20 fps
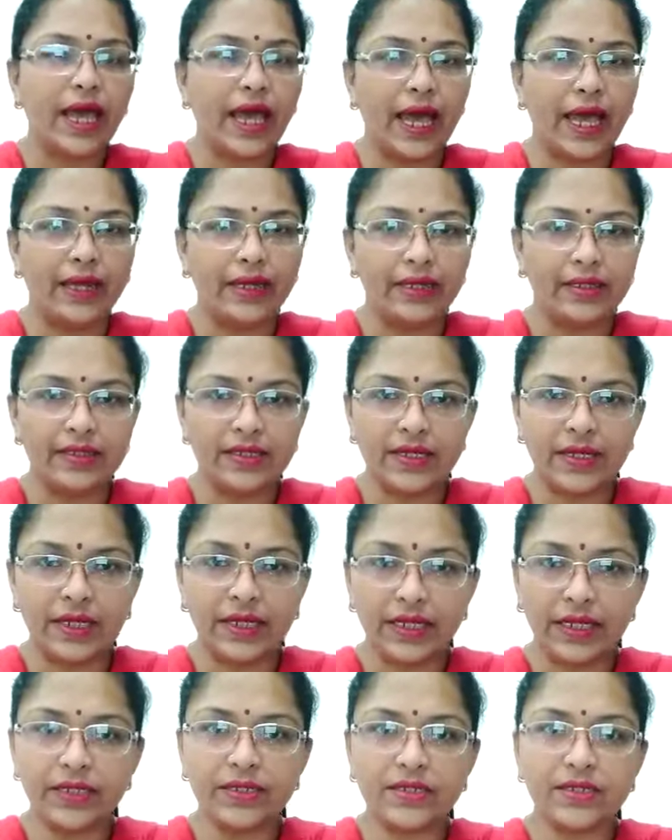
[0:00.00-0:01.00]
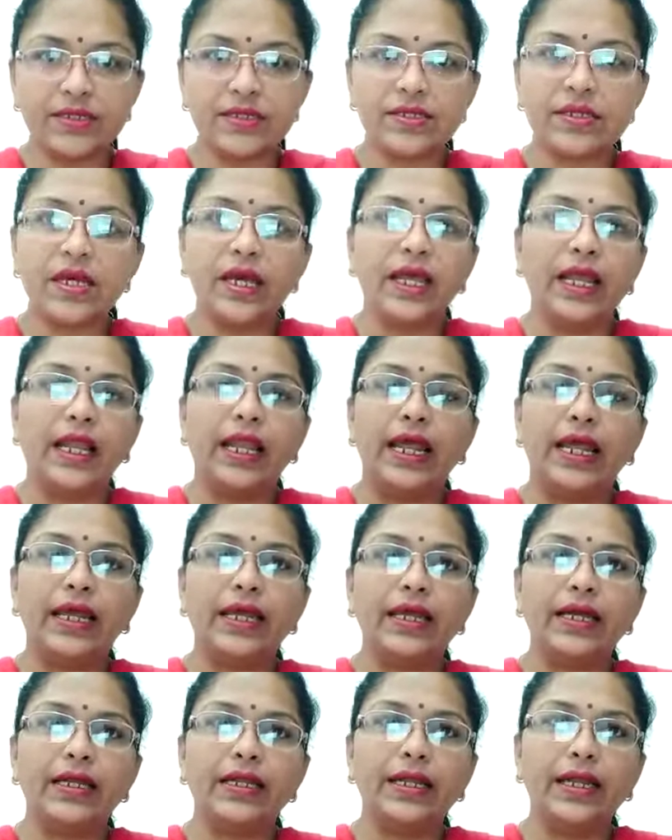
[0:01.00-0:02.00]
and its leaders
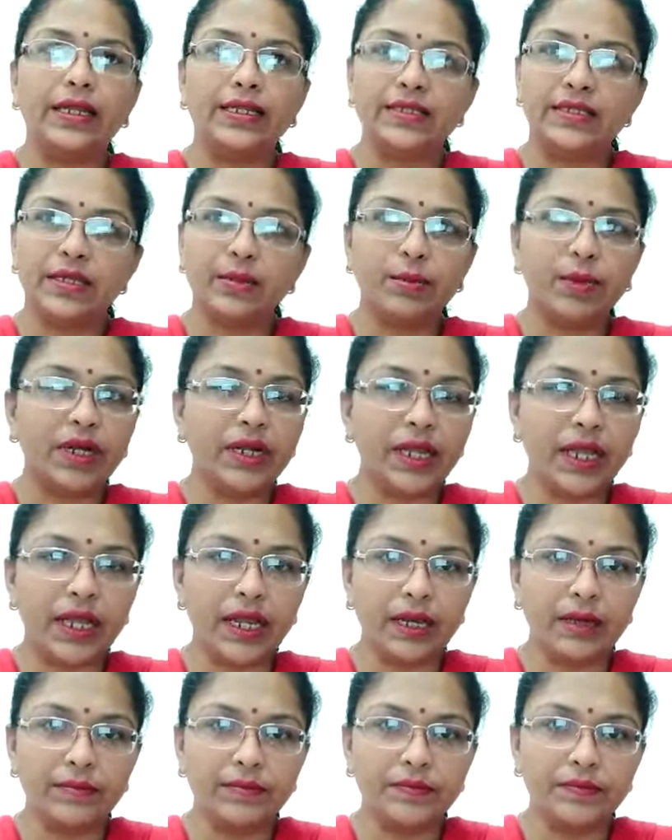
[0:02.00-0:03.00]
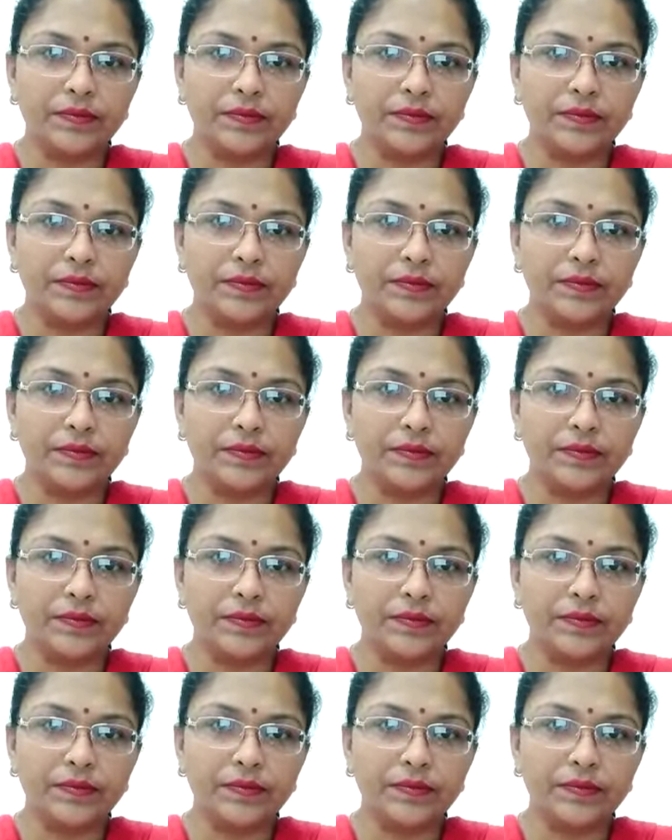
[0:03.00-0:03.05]
like Nelson Mandela.